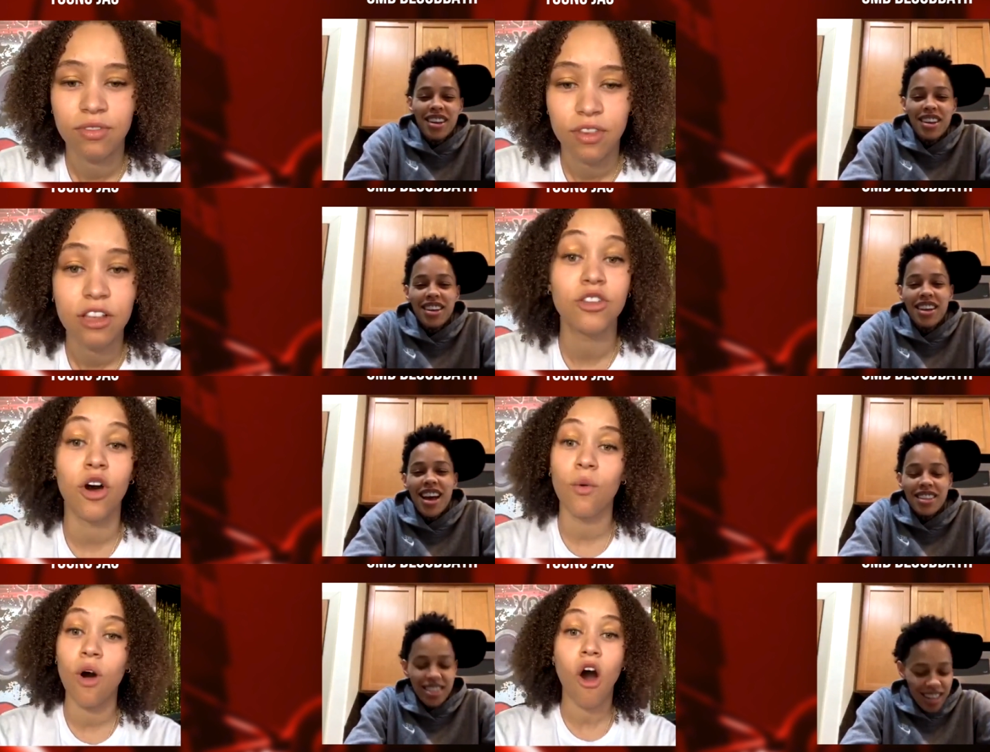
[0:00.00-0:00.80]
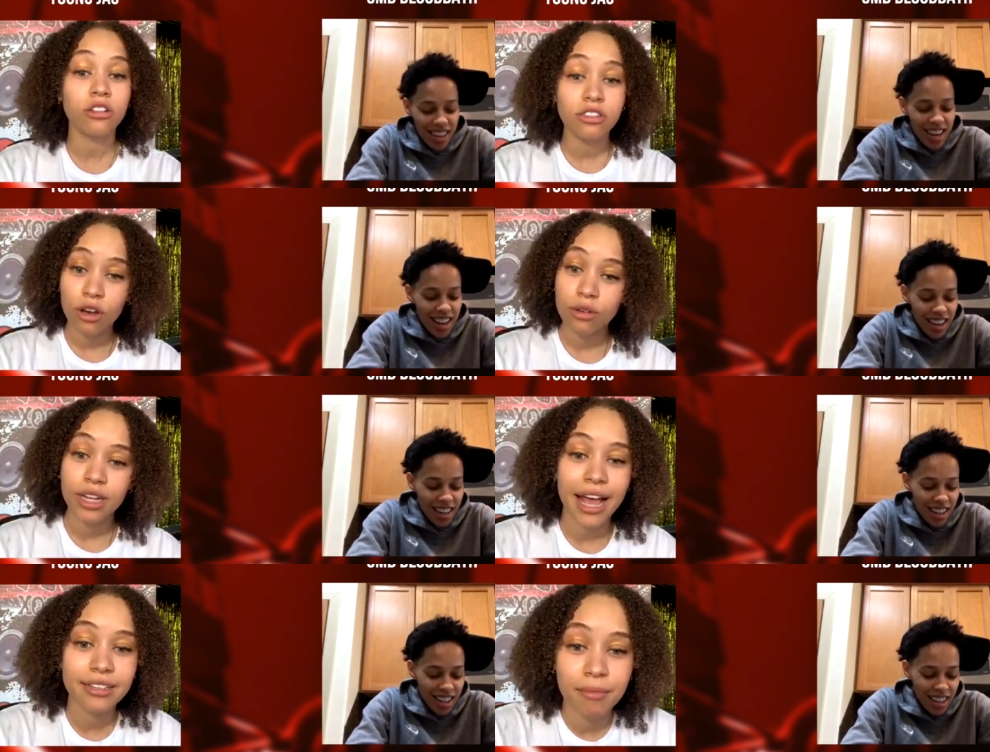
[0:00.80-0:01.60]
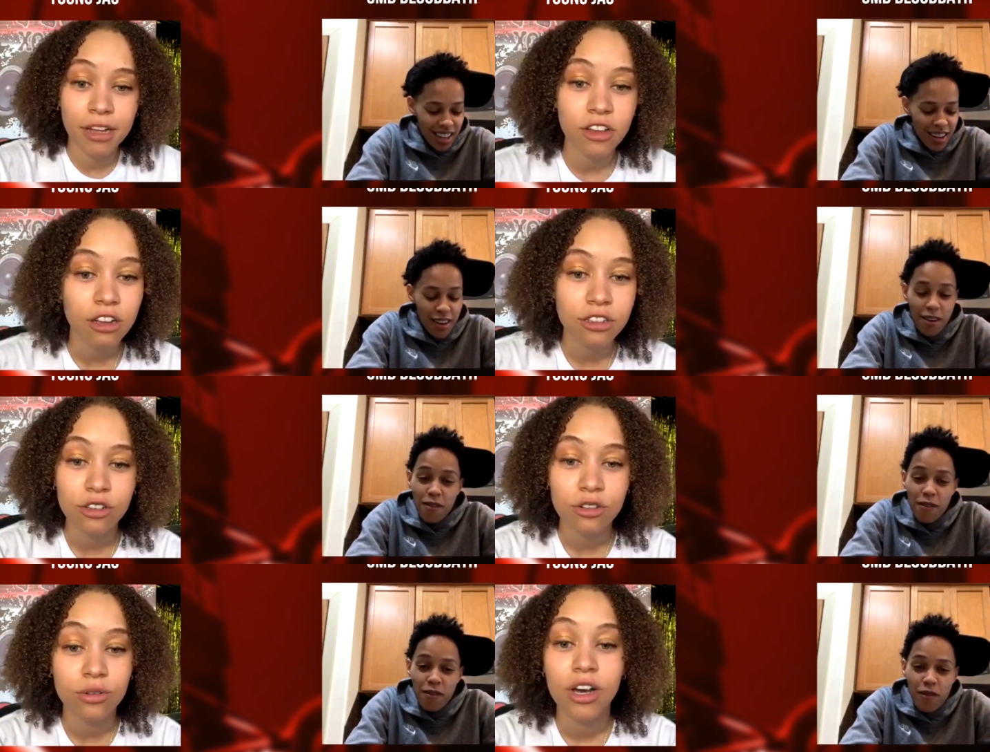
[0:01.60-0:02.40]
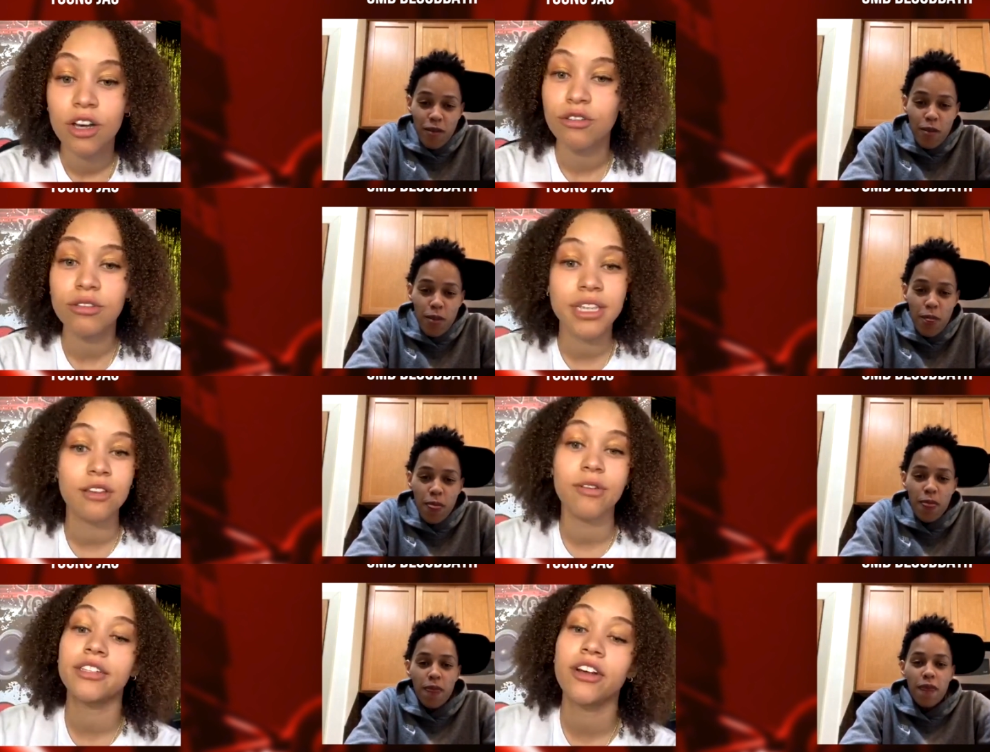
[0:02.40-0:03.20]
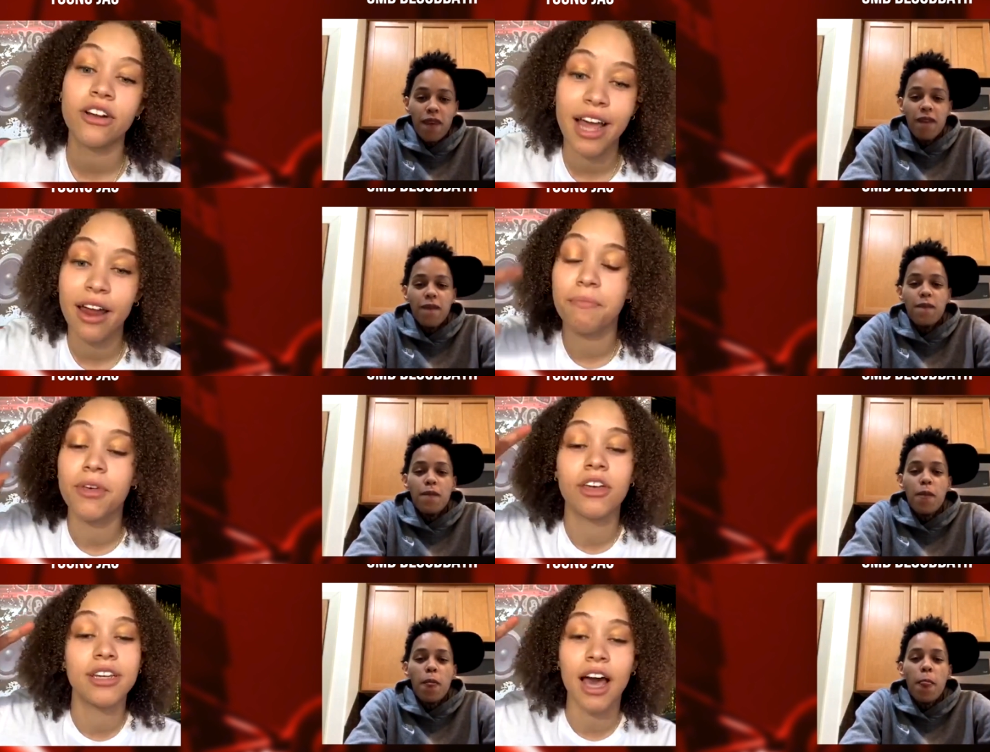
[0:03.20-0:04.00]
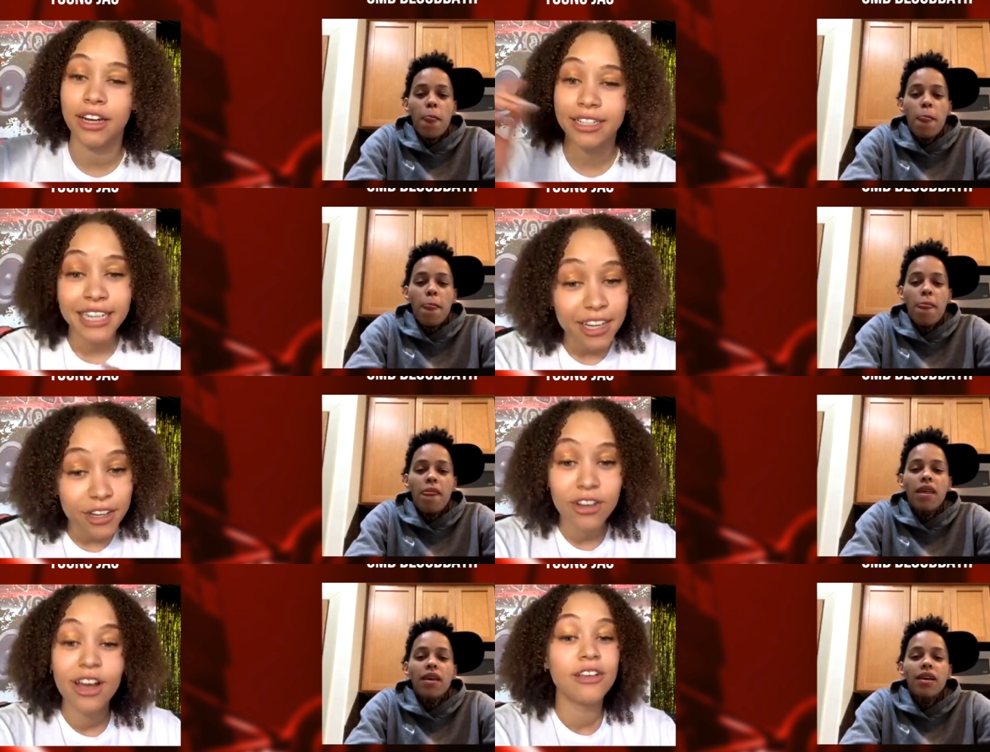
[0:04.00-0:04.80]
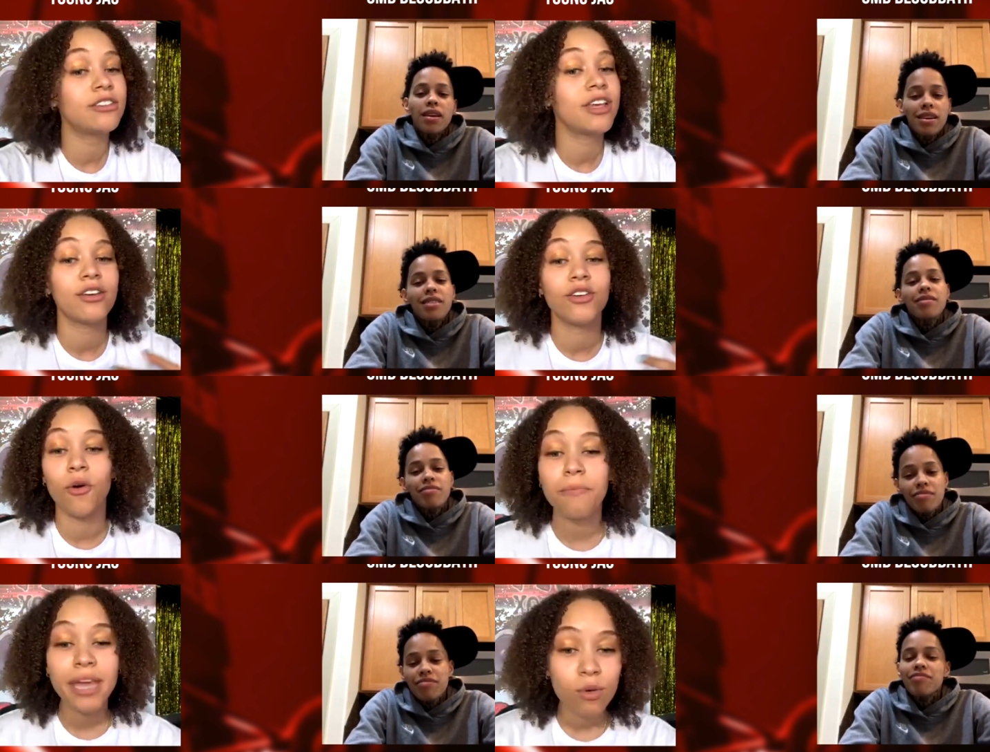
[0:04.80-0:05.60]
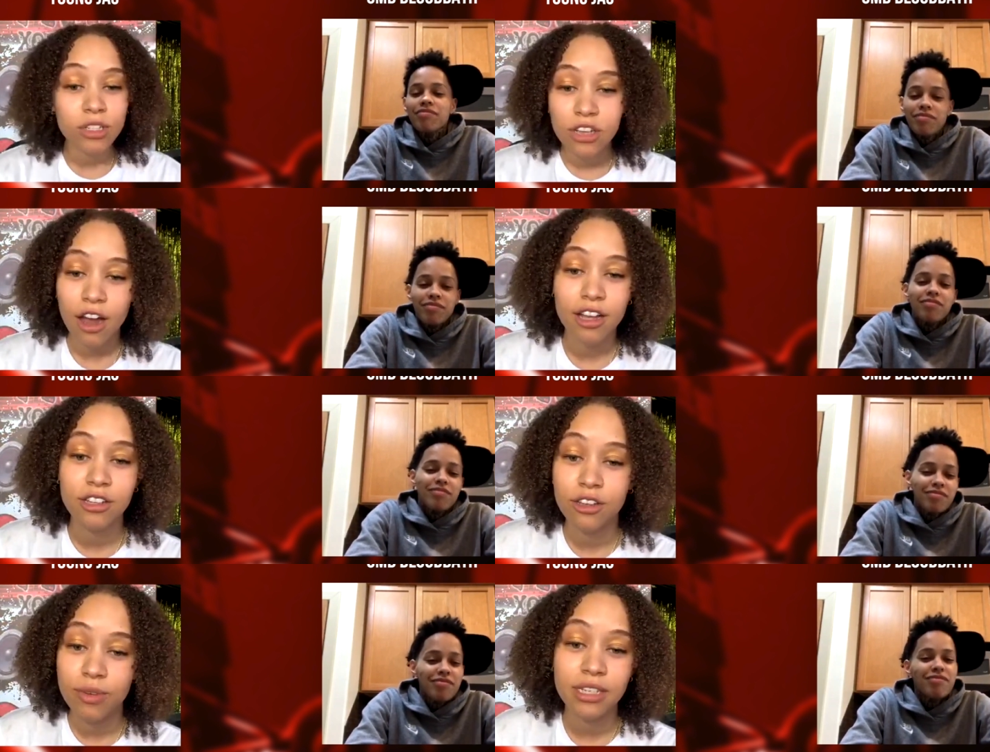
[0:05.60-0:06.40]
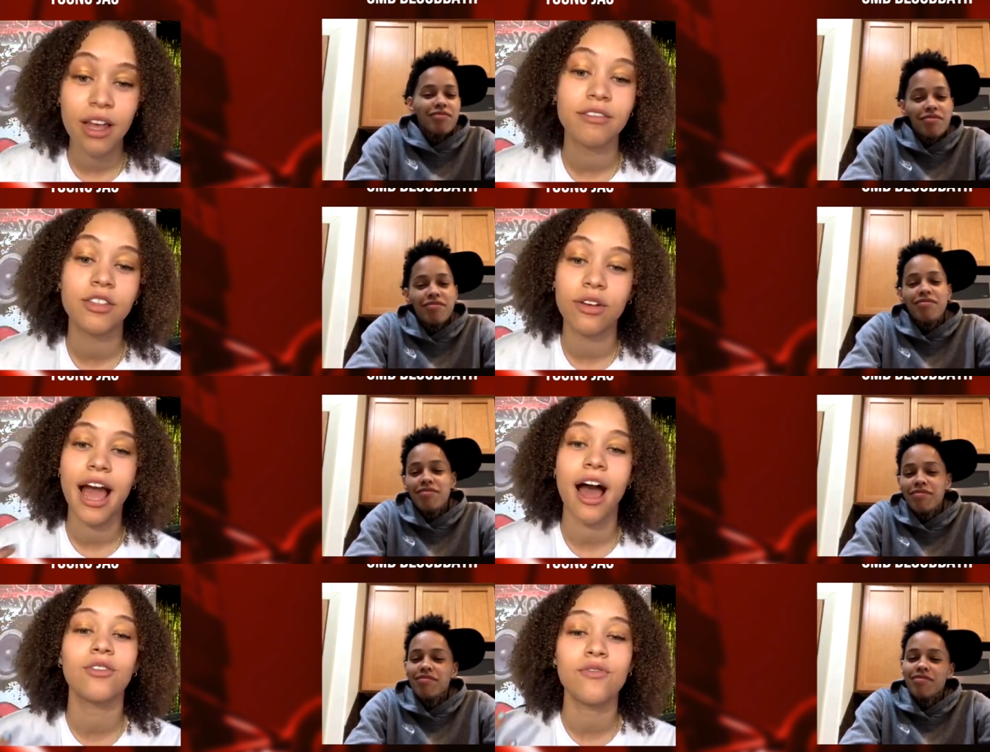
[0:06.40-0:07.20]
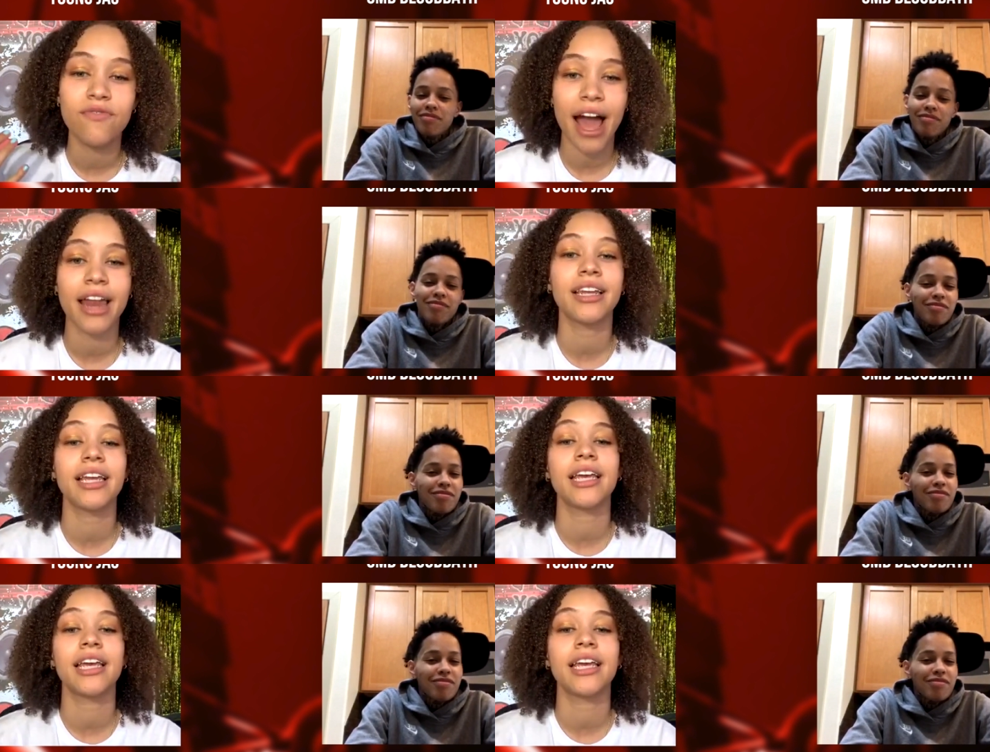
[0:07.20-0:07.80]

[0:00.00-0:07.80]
Speaker 1: So also, the last time I talked to you, you said you had turned down a million dollar deal. You said, you know, Meek was talking to you and stuff. So now you finally